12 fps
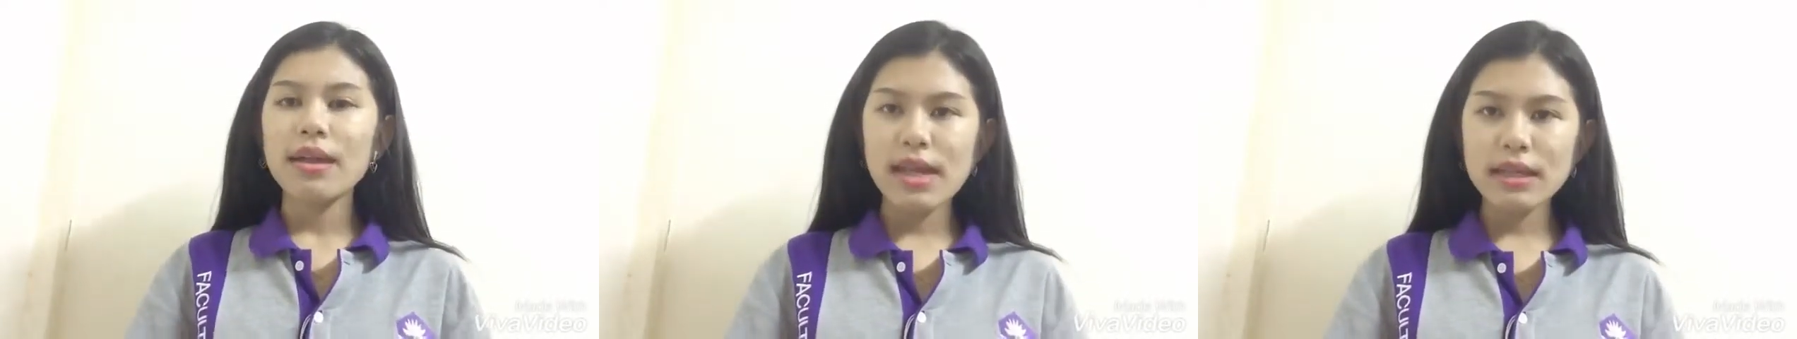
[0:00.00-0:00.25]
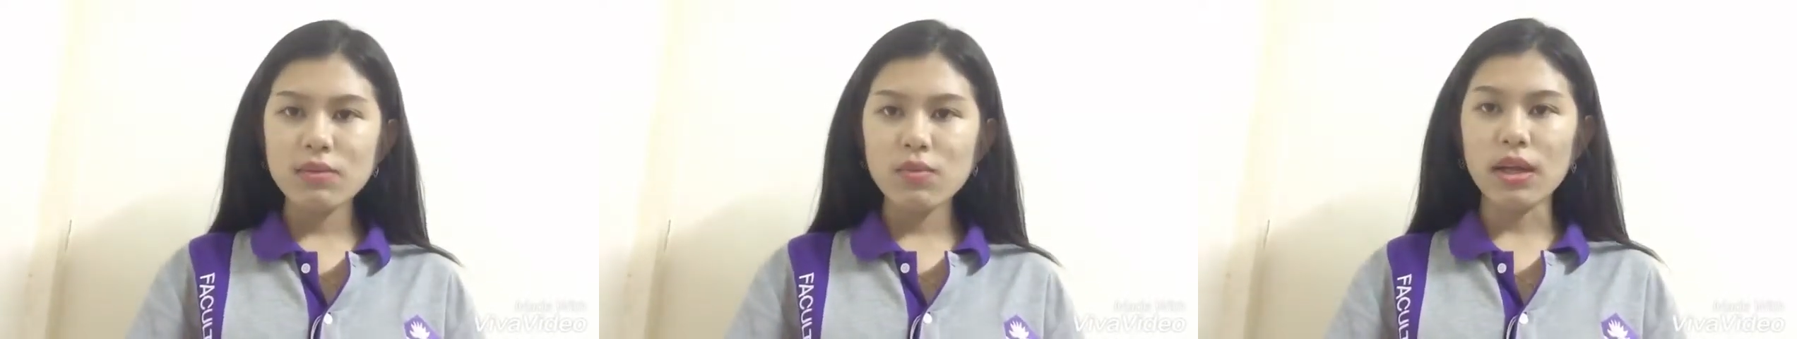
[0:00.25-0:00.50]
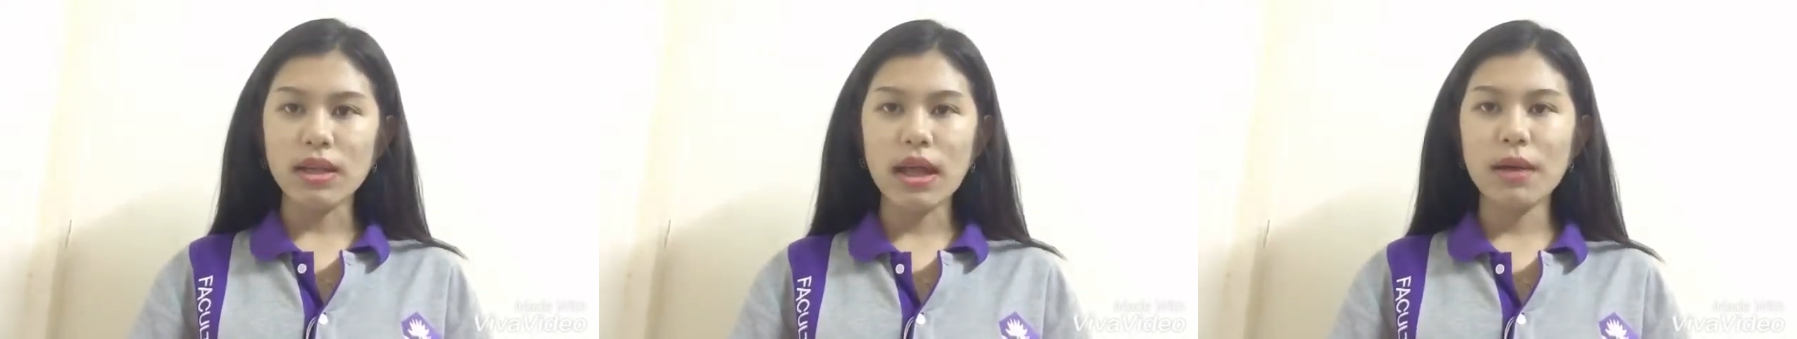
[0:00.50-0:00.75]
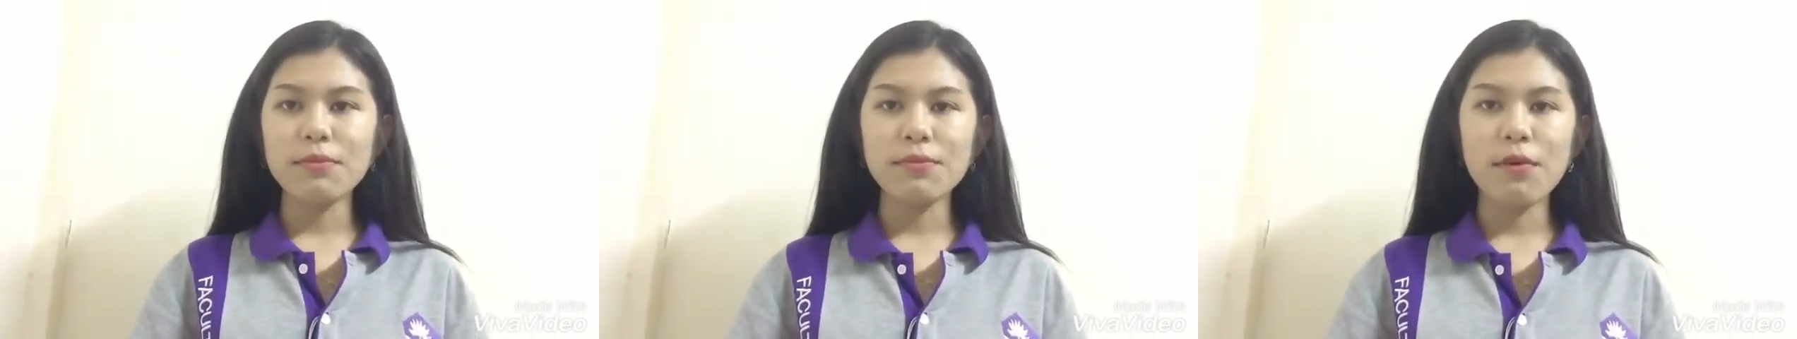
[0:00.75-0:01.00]
These words
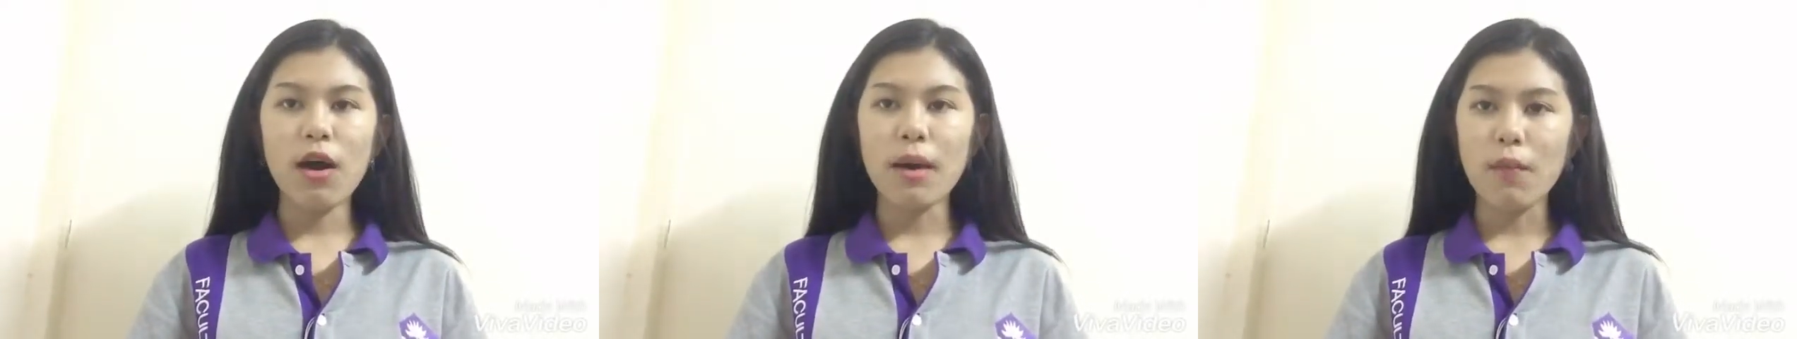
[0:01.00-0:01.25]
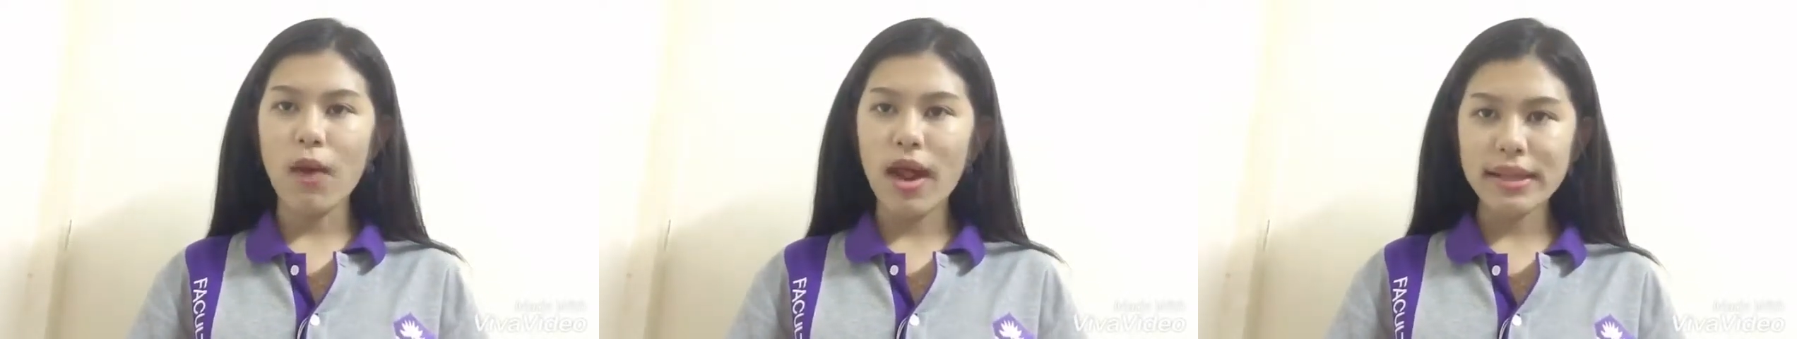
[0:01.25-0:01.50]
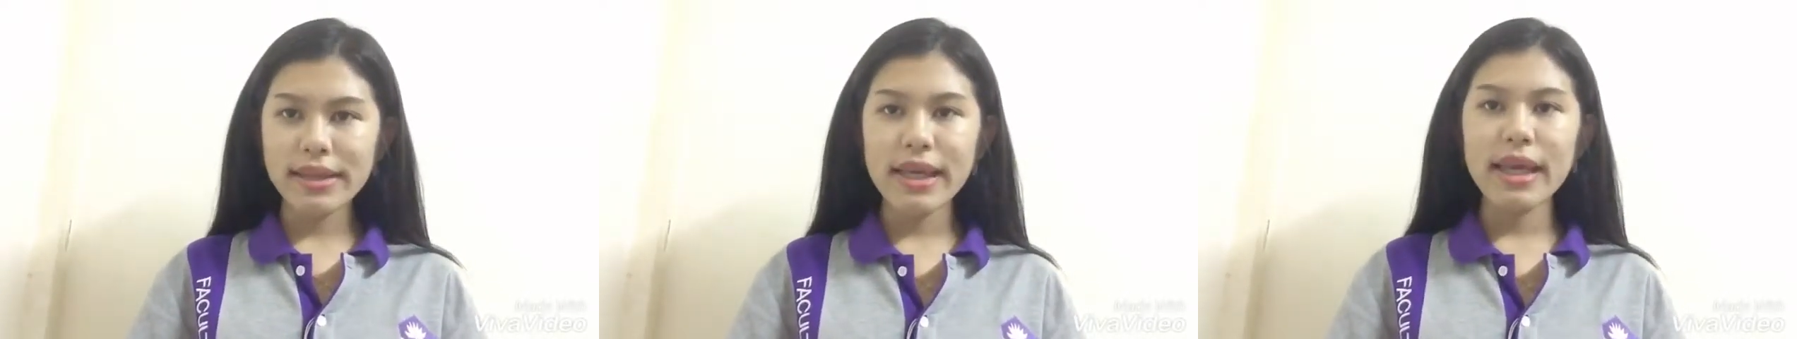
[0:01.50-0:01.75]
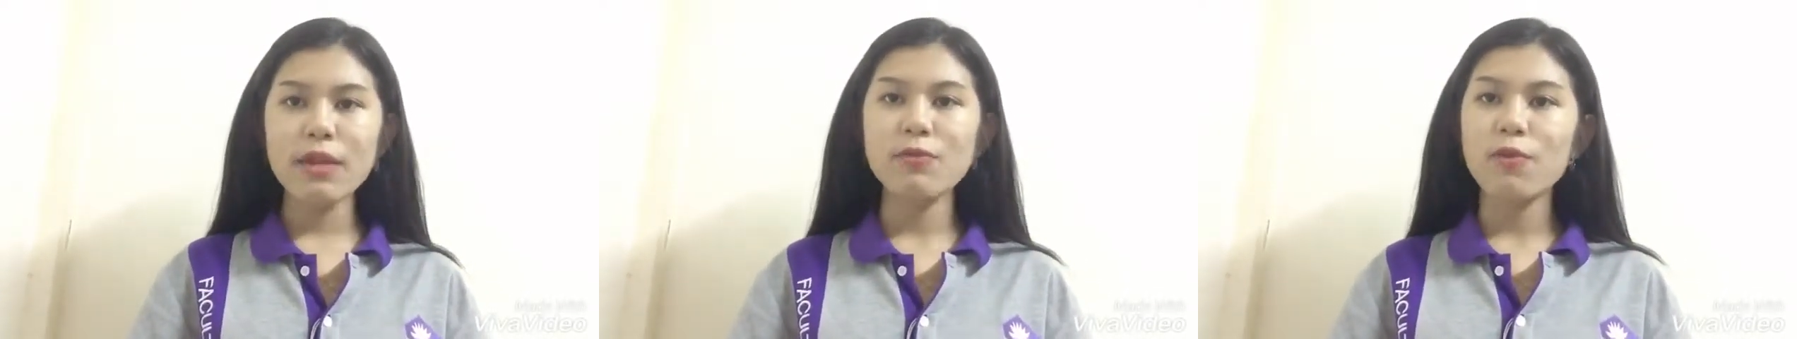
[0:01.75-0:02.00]
come from a
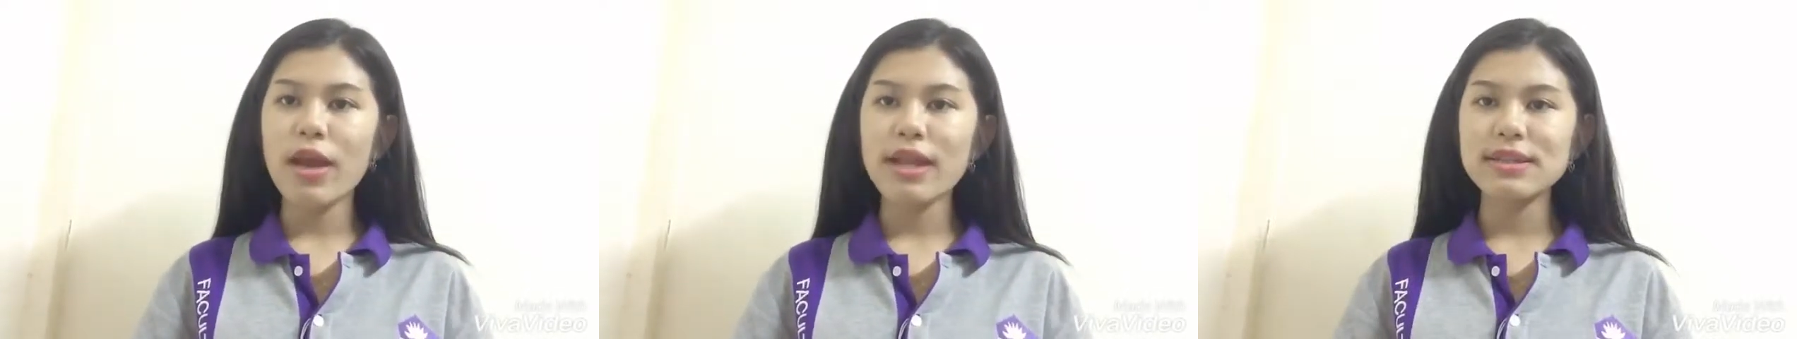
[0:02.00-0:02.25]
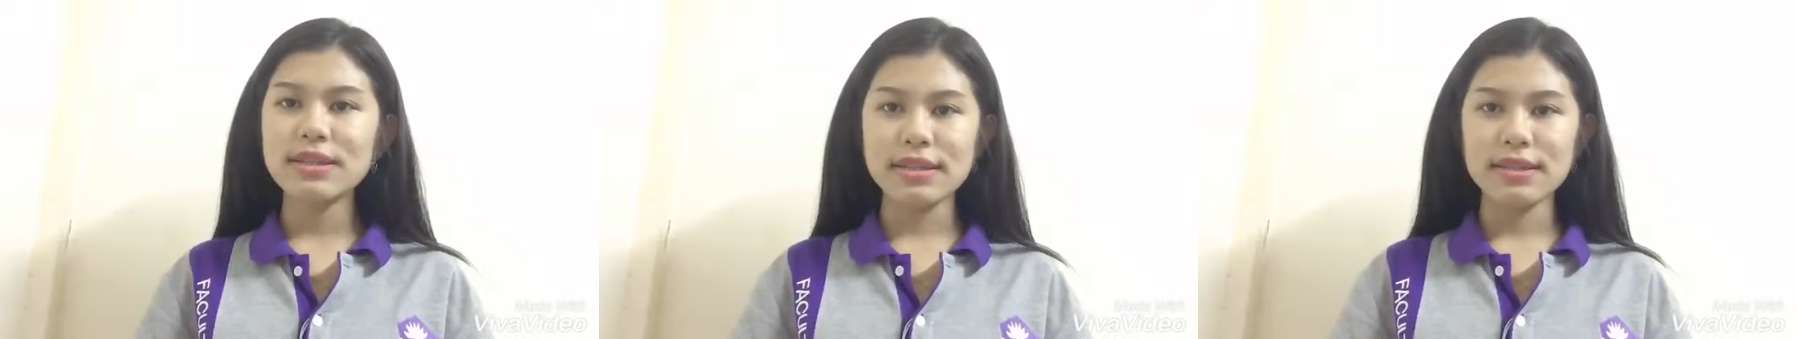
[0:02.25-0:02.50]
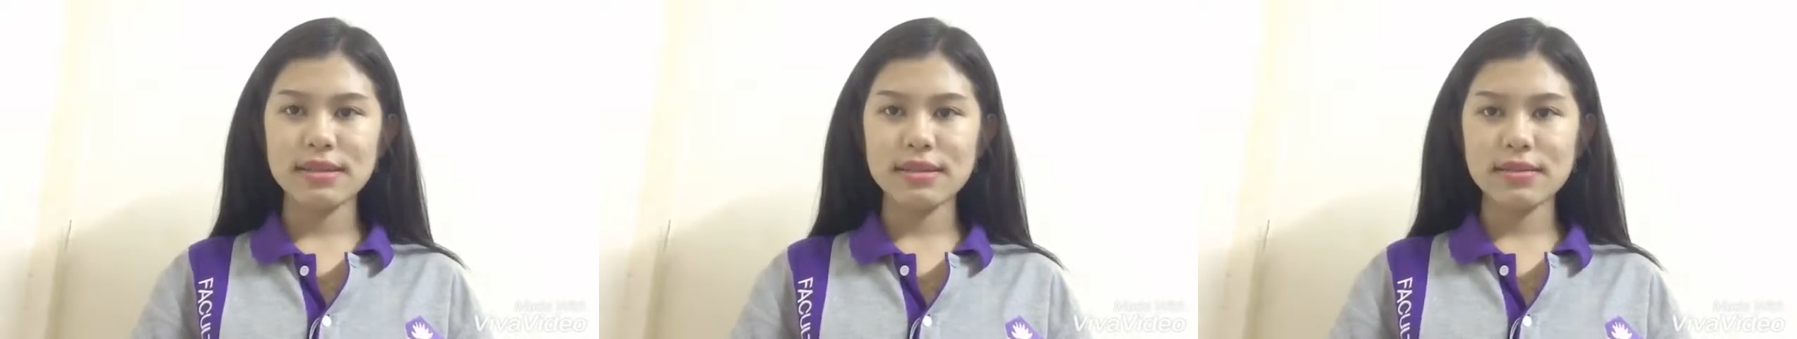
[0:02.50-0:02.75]
variety of influences.